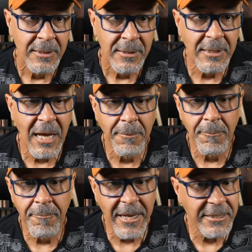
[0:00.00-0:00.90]
yeah,
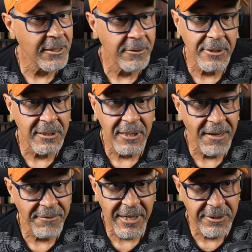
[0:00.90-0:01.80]
Mexico doesn't
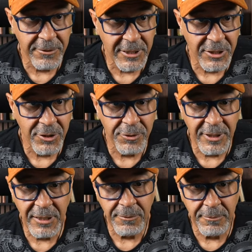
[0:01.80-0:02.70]
have an extradition
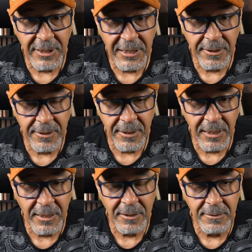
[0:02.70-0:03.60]
treaty with
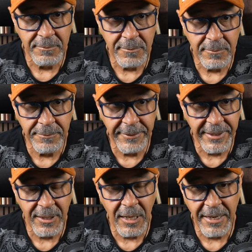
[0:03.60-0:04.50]

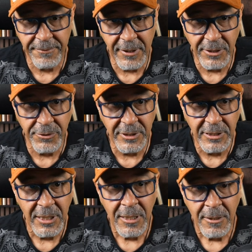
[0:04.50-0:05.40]
a lot of countries,
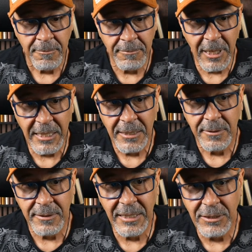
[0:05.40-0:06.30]
but
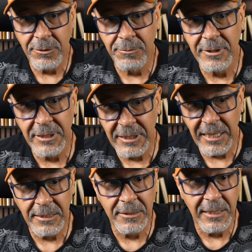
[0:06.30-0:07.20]
they do with the
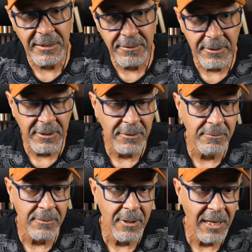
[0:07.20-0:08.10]
United States because
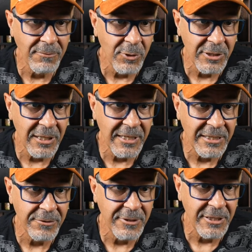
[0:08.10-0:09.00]
I've worked on
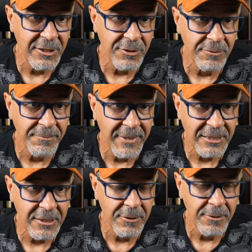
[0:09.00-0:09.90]
extraditions with
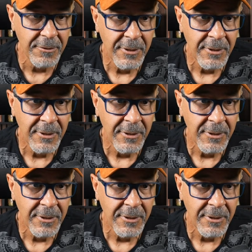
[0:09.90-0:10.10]
Mexico.